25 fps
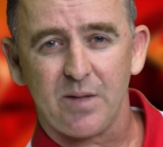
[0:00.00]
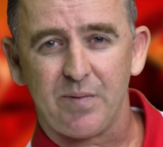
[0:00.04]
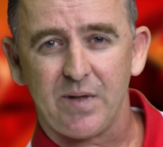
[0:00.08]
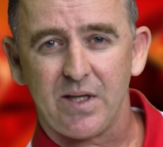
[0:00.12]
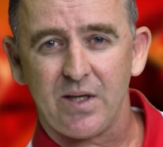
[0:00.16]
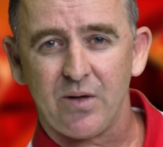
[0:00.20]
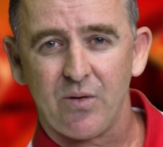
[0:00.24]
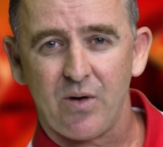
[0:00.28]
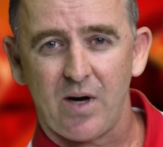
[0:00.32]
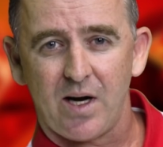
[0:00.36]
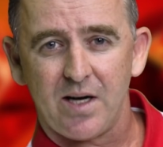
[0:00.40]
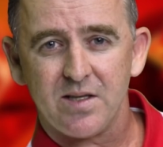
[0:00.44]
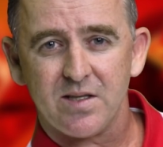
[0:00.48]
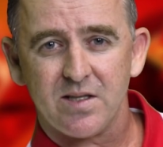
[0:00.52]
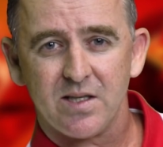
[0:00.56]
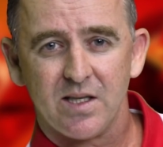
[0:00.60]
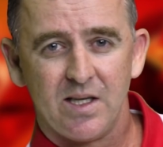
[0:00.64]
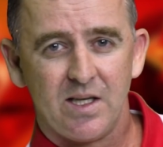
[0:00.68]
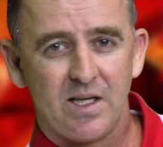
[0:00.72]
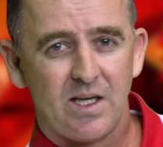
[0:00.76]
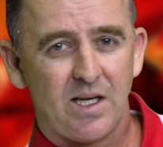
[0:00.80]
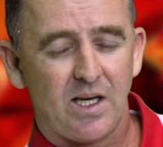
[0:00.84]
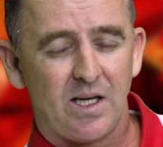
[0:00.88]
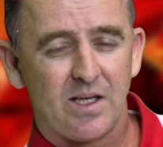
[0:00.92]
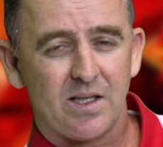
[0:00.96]
That's if he
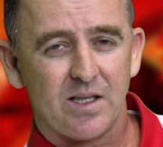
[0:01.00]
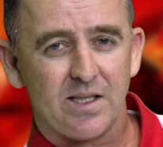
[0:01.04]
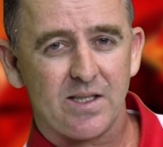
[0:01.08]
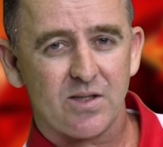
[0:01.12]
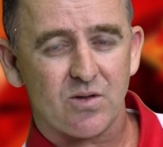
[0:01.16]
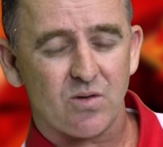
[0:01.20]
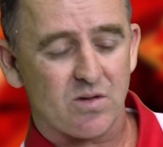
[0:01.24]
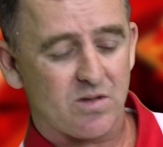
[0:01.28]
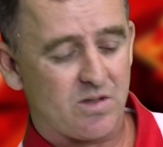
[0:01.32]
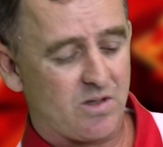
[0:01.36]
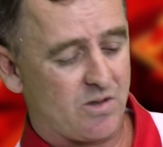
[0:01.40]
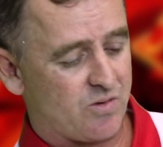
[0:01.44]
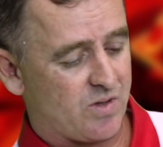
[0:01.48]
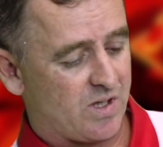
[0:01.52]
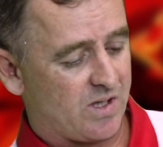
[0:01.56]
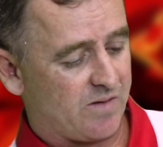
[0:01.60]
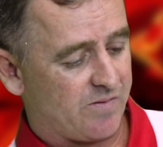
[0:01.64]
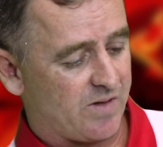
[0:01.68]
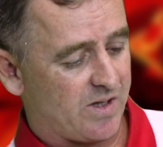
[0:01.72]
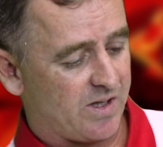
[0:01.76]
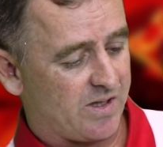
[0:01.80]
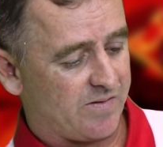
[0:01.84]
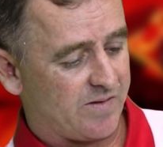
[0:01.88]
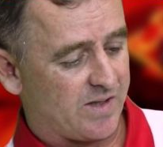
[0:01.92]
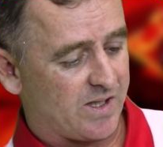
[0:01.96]
runs, and he's
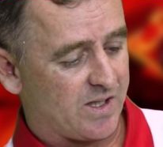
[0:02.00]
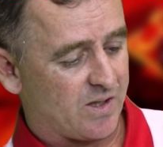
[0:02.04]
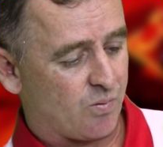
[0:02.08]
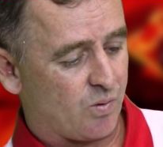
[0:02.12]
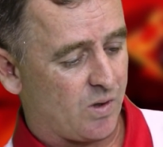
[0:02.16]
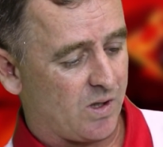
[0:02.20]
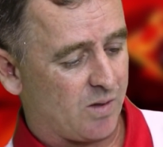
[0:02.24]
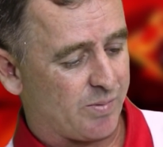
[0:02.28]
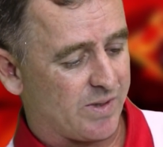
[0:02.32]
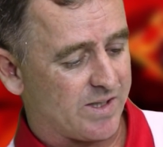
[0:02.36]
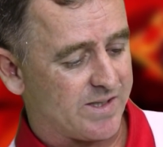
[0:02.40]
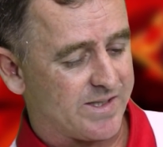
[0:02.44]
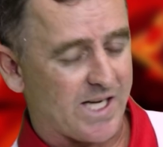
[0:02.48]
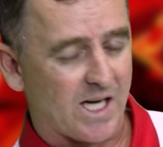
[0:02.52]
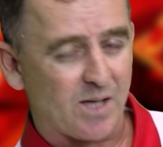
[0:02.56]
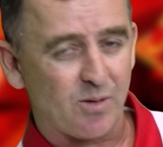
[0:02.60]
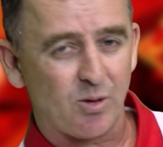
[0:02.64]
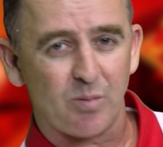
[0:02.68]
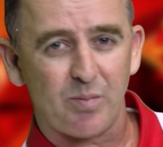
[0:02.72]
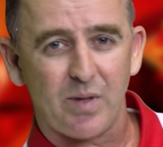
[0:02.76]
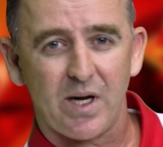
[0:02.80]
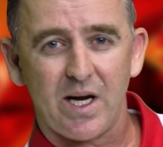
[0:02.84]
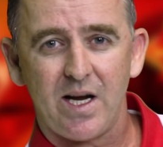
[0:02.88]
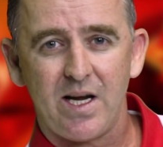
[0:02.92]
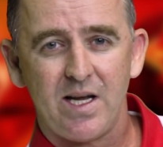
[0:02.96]
also doing very well.
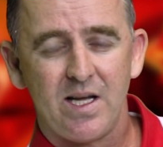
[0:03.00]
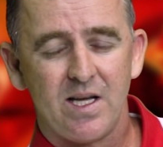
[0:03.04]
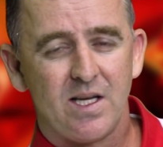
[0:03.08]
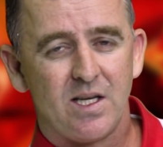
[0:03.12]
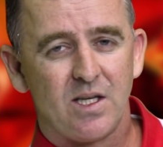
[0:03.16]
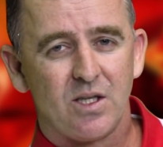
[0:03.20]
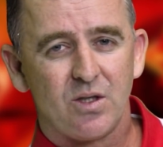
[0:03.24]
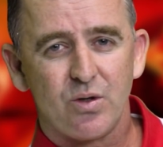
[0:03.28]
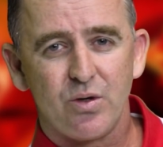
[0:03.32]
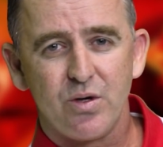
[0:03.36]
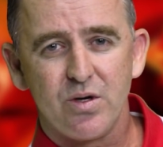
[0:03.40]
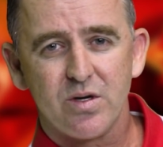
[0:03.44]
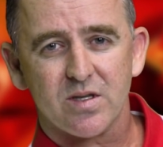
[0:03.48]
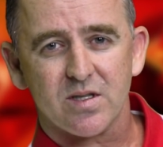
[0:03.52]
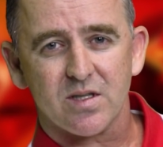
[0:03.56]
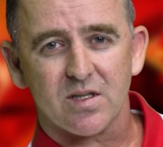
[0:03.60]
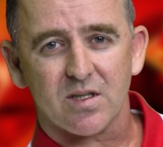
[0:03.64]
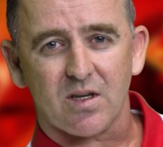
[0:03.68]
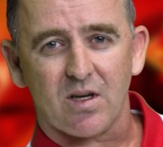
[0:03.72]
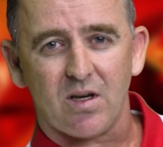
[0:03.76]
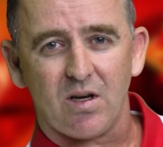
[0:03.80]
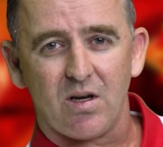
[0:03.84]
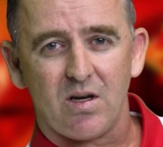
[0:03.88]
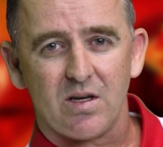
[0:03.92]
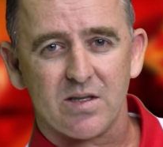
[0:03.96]
But Table Bay
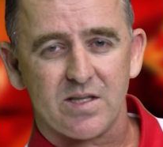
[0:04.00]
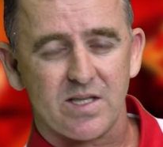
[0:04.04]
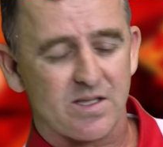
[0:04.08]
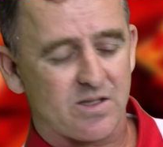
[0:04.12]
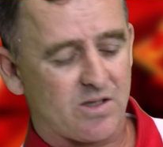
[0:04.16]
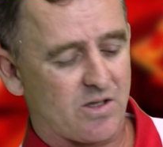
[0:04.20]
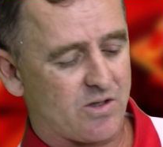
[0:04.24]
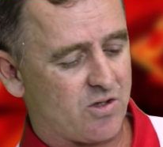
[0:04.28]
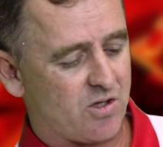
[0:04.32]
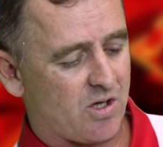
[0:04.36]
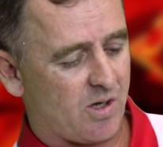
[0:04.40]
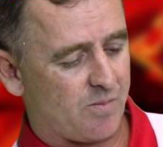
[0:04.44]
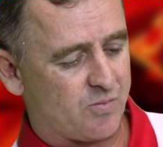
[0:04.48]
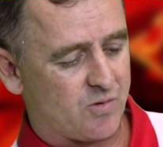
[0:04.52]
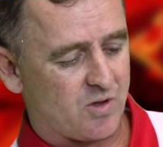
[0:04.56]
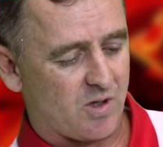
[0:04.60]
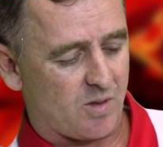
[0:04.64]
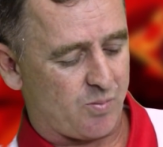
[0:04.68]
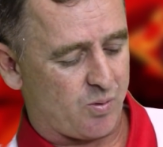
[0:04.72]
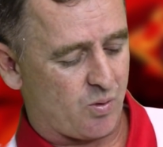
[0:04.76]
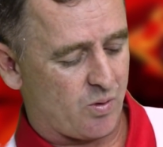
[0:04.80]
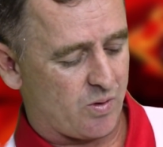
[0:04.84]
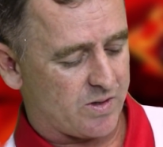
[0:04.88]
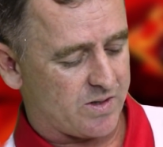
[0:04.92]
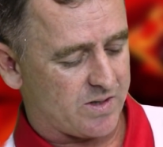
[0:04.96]
oozes class. He's a
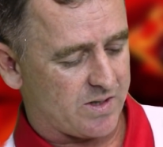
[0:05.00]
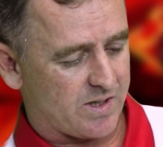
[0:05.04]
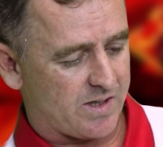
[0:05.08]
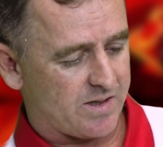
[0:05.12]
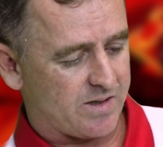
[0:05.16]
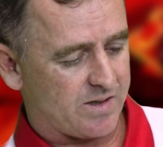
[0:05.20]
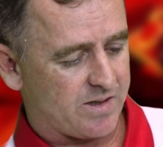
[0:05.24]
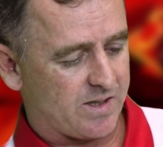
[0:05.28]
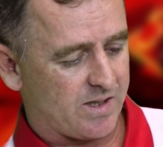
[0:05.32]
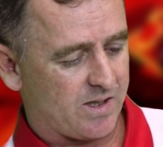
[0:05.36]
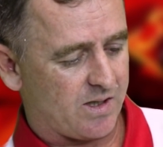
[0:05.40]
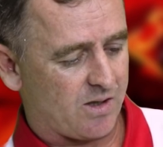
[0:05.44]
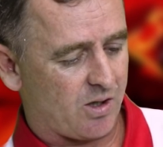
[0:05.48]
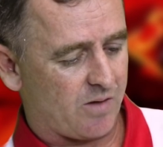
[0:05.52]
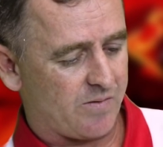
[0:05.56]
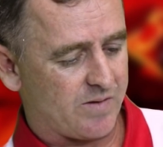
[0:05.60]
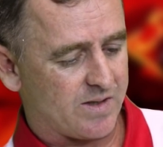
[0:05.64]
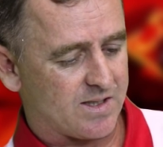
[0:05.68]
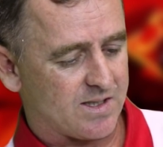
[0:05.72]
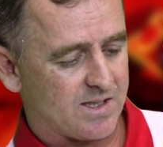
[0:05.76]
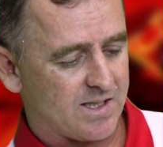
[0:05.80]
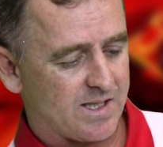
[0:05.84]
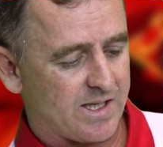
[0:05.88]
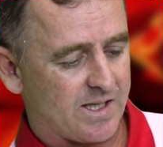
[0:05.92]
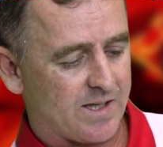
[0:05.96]
top horse, and
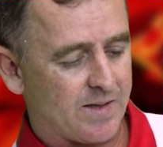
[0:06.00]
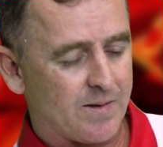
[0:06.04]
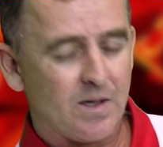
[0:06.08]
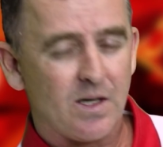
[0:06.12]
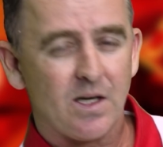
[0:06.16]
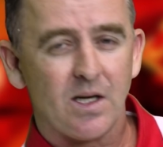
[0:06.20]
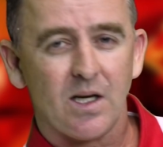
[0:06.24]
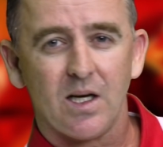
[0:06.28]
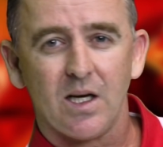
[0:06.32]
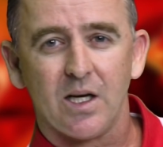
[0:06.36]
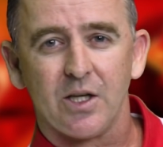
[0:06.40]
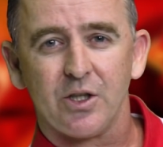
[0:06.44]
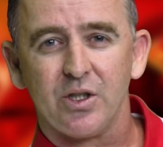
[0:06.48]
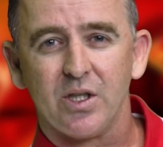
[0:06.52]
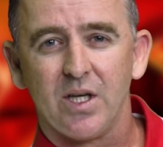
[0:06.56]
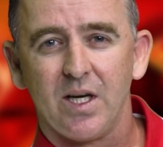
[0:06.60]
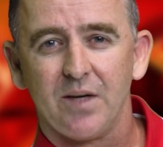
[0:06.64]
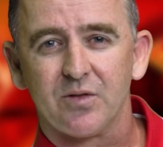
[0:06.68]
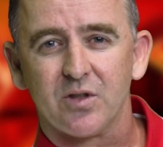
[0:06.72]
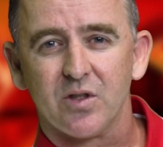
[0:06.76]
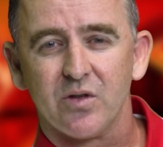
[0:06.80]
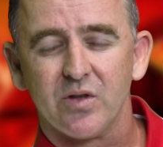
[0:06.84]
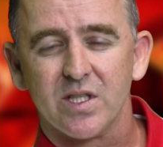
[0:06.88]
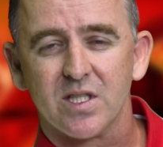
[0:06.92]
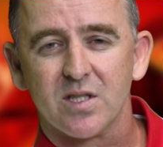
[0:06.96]
obviously
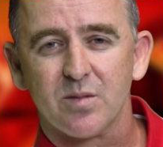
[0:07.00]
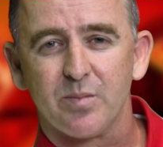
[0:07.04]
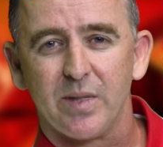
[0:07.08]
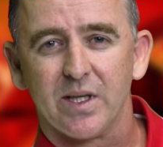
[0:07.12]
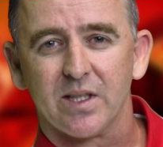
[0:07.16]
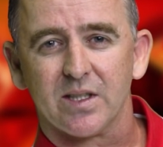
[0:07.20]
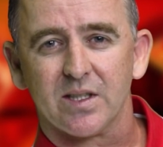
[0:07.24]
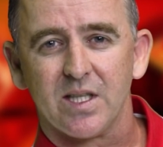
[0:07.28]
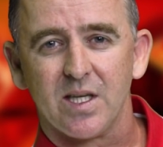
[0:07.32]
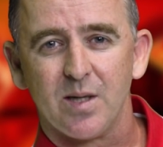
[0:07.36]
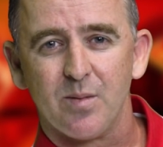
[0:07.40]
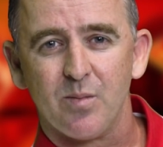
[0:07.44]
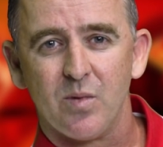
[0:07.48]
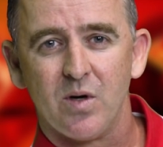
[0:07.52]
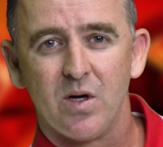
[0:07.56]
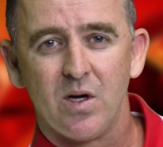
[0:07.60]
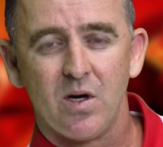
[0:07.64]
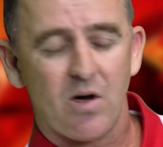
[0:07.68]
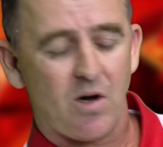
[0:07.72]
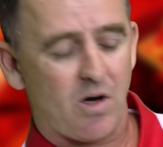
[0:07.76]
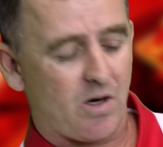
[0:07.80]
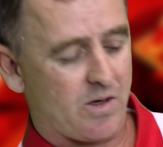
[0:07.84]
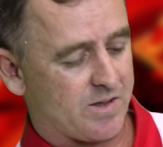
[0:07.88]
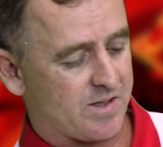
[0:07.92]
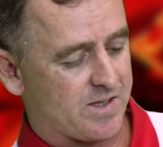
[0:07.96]
you have to respect
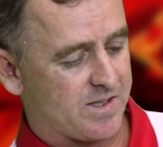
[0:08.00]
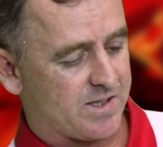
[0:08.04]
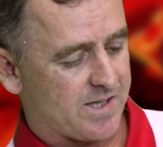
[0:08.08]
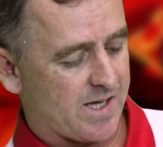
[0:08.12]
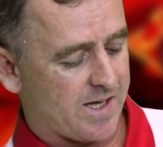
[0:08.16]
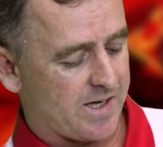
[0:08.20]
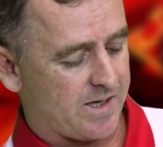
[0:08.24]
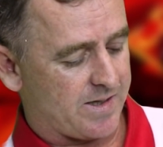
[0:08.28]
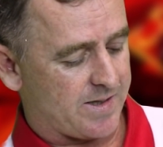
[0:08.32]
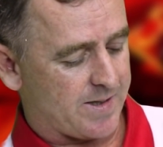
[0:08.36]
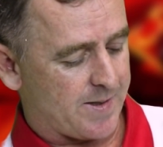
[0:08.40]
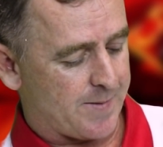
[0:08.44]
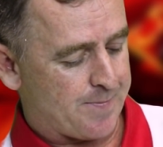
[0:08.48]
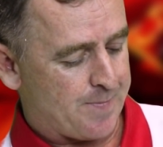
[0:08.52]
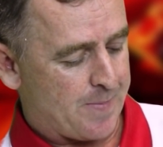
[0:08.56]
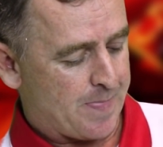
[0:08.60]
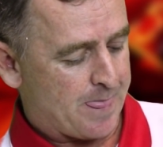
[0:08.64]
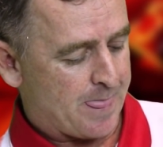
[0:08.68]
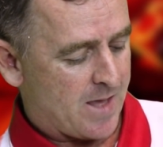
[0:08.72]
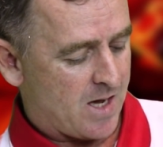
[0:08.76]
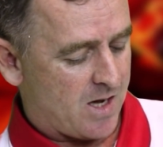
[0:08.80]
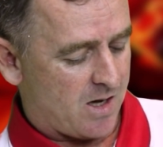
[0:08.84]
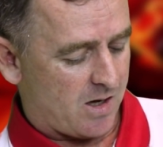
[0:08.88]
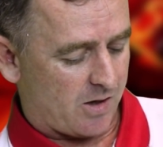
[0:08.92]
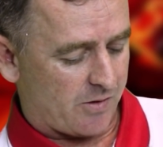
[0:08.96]
him on
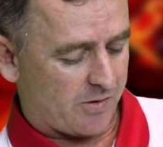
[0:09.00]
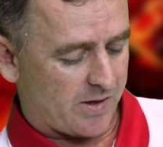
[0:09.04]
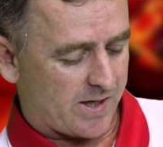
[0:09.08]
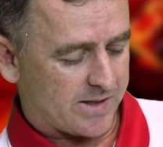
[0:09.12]
Saturday.